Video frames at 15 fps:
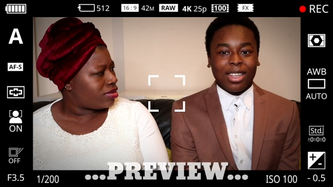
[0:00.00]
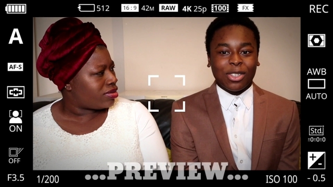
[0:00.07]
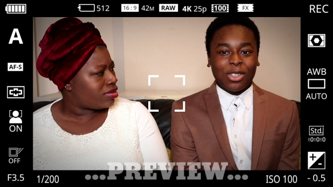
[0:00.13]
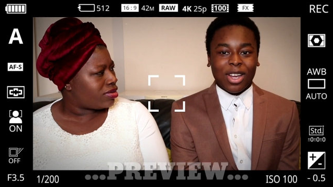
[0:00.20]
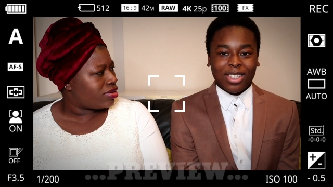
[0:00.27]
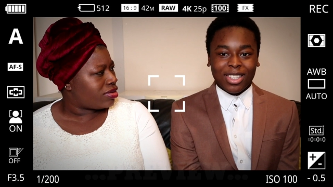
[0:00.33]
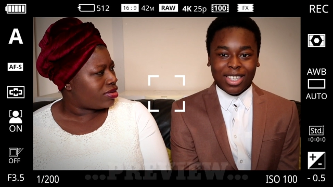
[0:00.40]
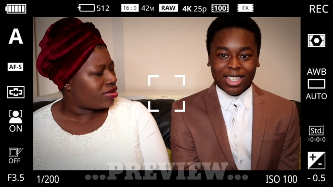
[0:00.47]

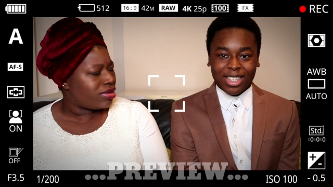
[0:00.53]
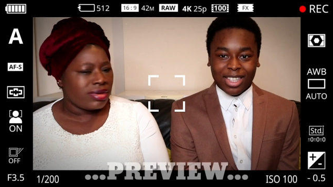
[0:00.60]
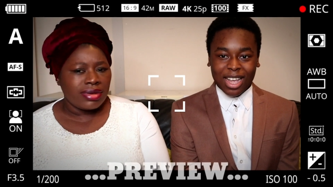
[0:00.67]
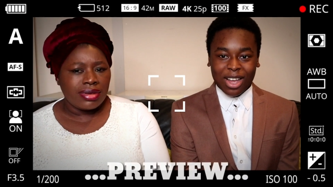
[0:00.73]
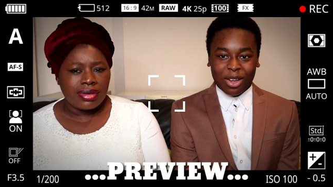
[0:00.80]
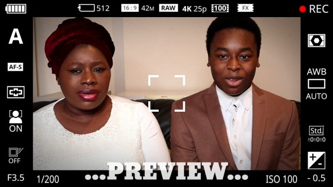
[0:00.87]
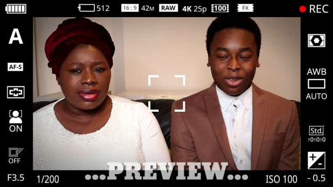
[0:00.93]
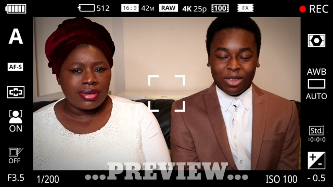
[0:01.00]
Speaker 1: Just to
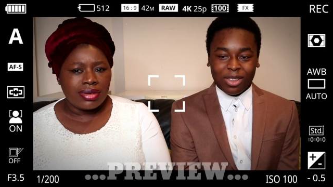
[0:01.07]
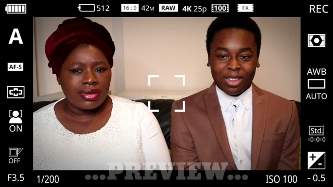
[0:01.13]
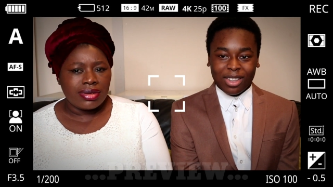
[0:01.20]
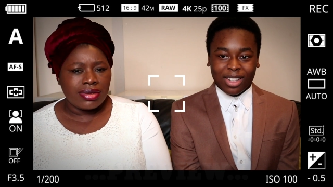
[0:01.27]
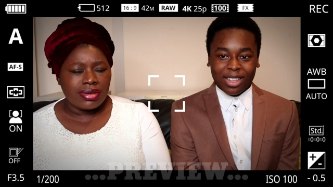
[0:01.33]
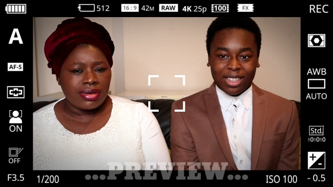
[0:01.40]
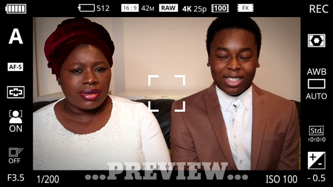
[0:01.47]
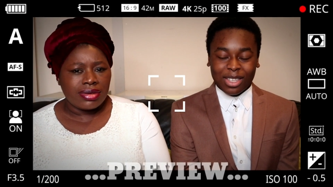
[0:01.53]
sell
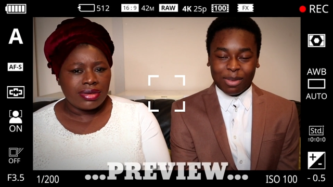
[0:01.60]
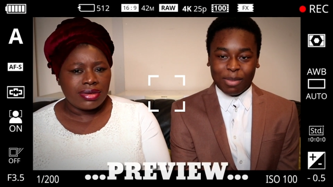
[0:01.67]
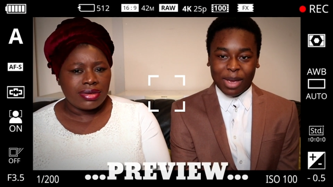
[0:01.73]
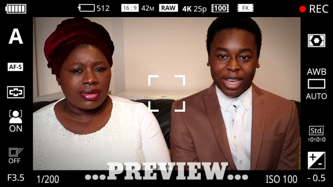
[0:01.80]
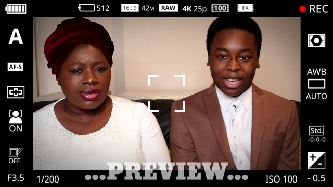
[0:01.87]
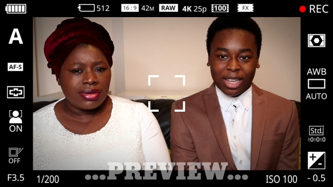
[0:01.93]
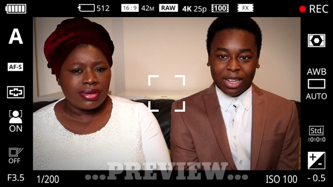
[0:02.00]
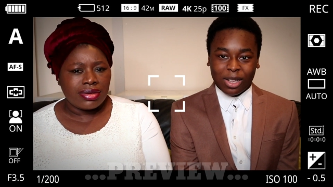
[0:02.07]
to
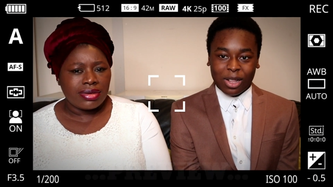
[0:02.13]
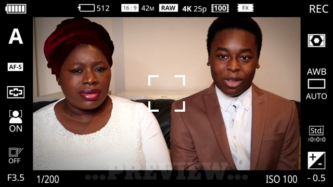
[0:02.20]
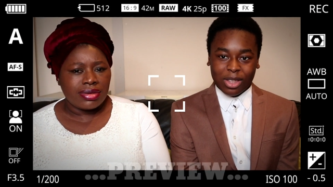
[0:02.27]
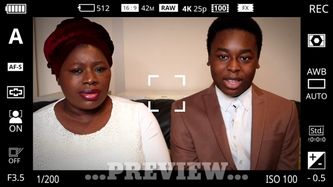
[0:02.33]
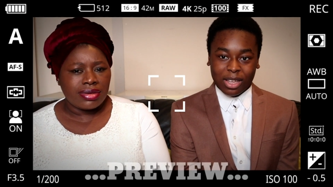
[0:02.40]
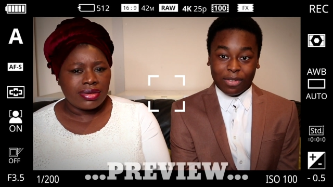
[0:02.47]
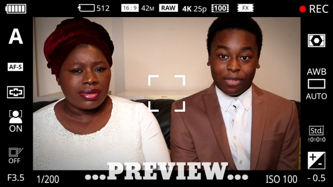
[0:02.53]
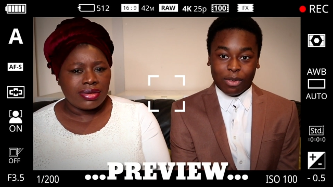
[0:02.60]
make
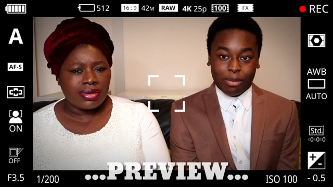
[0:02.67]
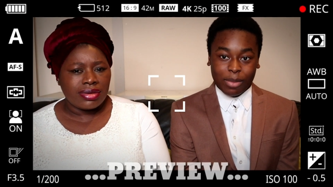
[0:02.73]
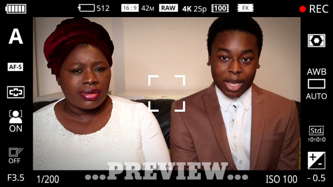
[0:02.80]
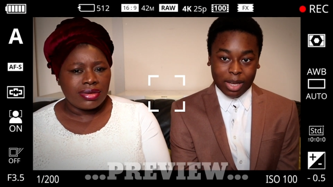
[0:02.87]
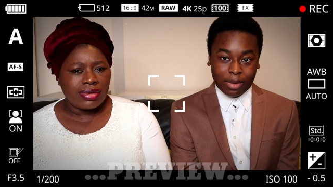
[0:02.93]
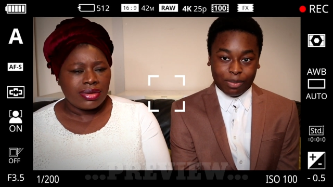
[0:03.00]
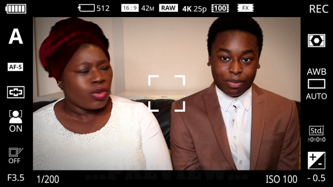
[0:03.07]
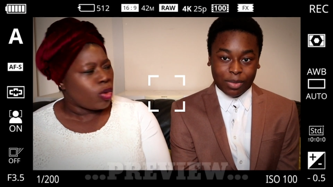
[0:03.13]
clothing for
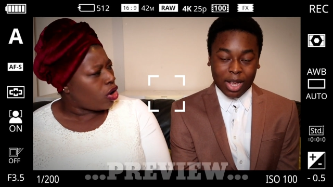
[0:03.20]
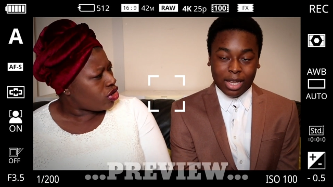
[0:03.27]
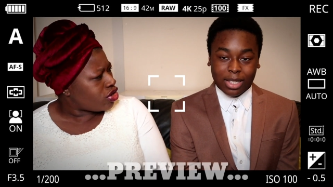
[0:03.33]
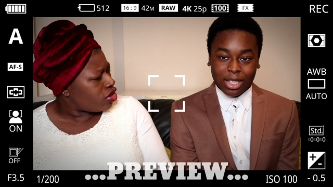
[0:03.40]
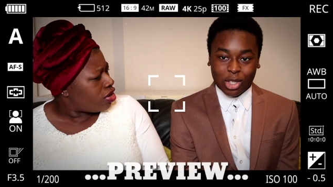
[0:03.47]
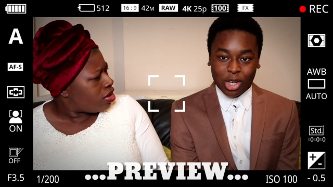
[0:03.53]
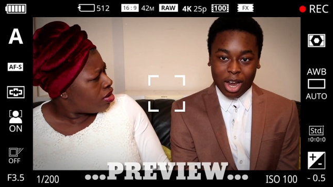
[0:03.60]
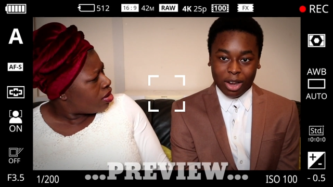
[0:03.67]
me what?
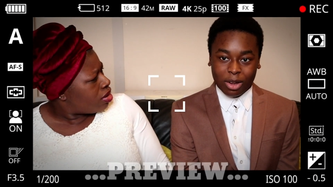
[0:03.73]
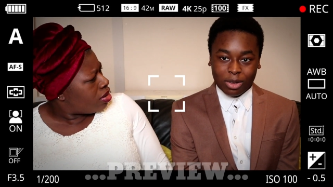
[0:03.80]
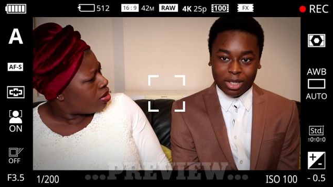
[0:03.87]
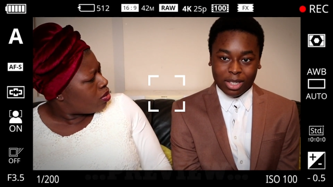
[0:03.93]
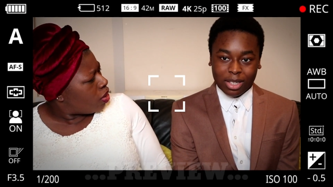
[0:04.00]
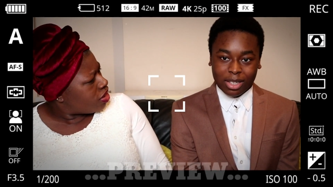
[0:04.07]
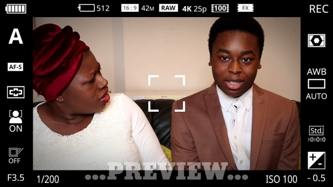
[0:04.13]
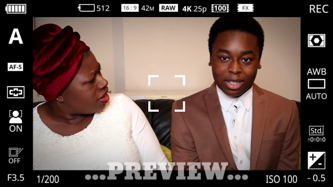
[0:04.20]
as a child.
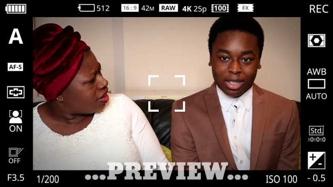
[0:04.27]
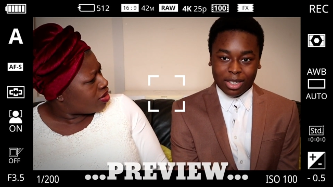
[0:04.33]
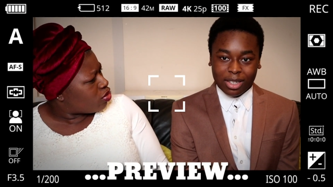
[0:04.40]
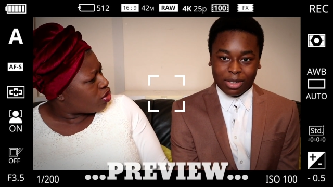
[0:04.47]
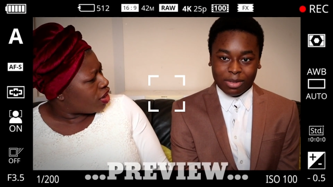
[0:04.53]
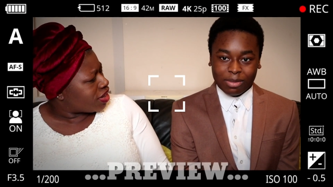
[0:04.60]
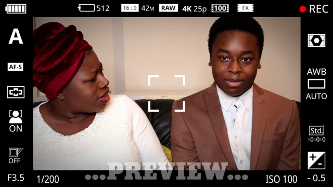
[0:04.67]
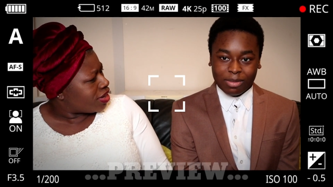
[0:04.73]
What did I
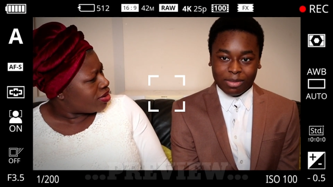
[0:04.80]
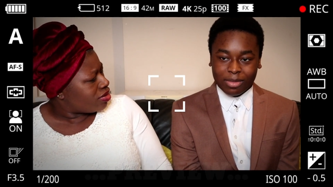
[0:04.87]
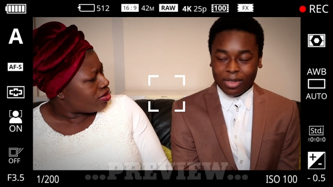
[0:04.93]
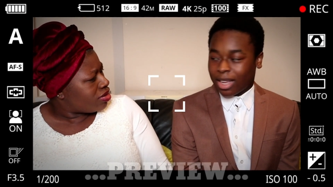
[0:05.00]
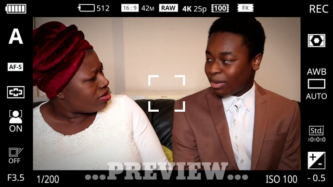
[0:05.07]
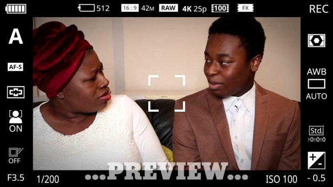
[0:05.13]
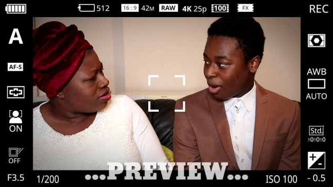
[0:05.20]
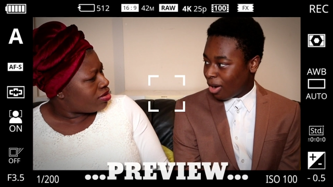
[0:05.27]
do that?
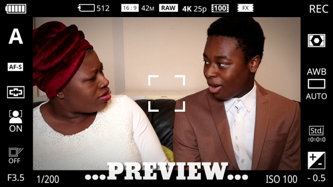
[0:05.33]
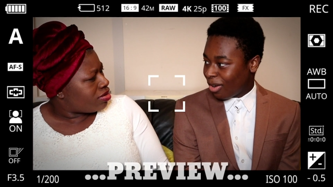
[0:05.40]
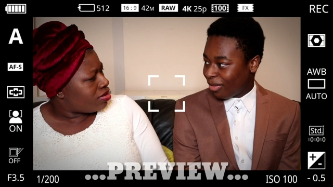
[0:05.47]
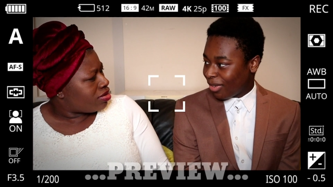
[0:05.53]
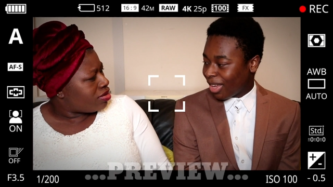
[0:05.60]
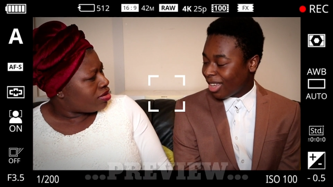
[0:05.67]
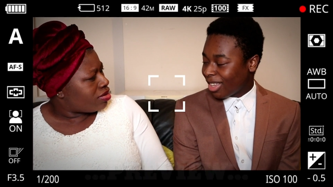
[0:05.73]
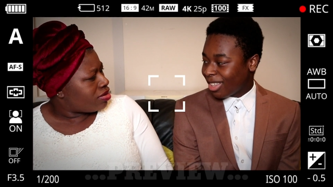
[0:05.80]
That's part
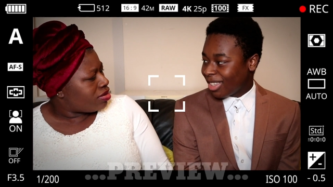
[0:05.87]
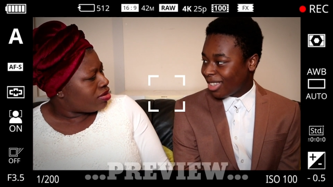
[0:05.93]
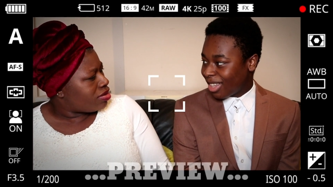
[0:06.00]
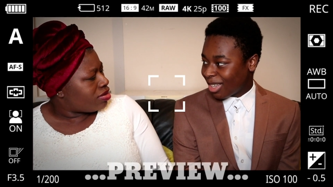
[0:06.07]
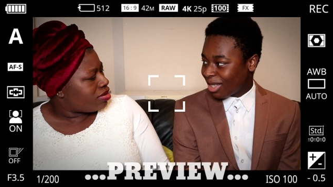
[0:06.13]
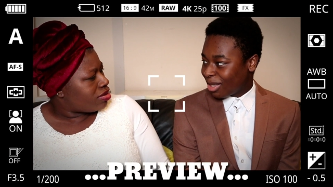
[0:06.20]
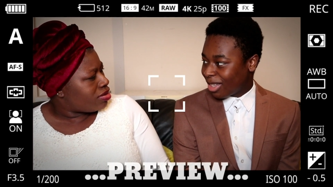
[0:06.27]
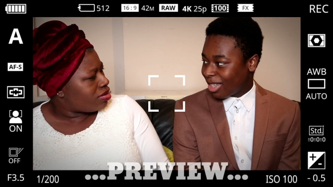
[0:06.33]
of it.
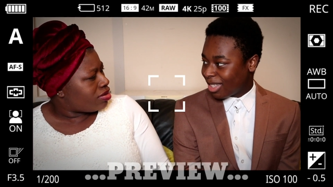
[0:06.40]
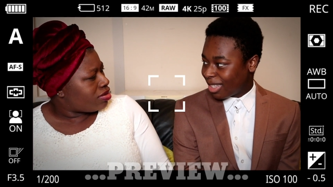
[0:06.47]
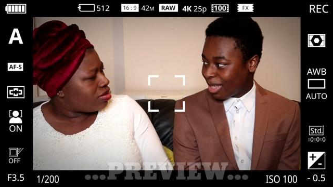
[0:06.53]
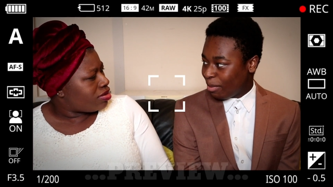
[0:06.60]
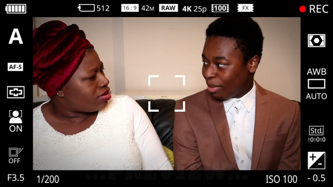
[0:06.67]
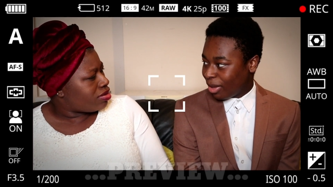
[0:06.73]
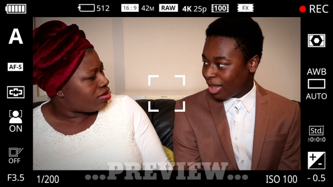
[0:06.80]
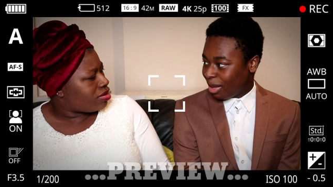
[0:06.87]
That's the
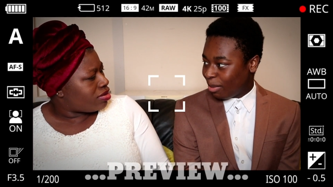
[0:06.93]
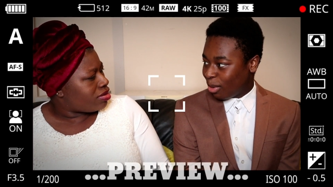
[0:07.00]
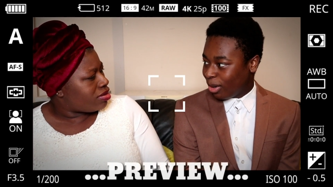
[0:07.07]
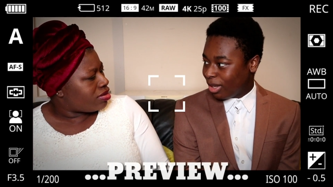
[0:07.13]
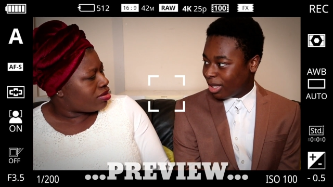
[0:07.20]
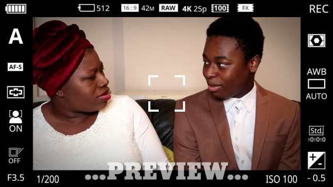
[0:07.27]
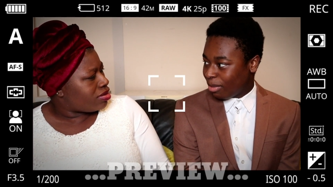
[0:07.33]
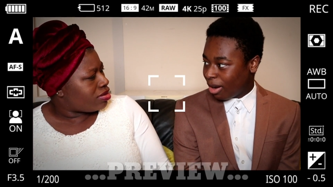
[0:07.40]
sympathy
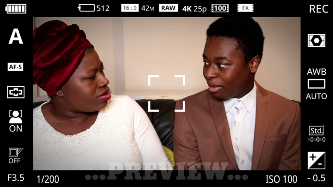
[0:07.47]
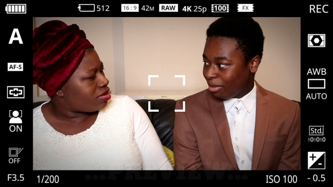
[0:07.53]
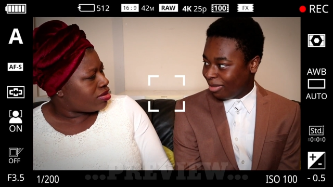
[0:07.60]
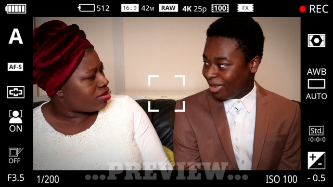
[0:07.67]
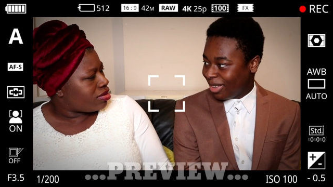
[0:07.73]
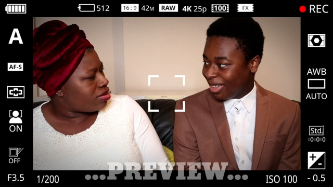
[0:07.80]
points, mum.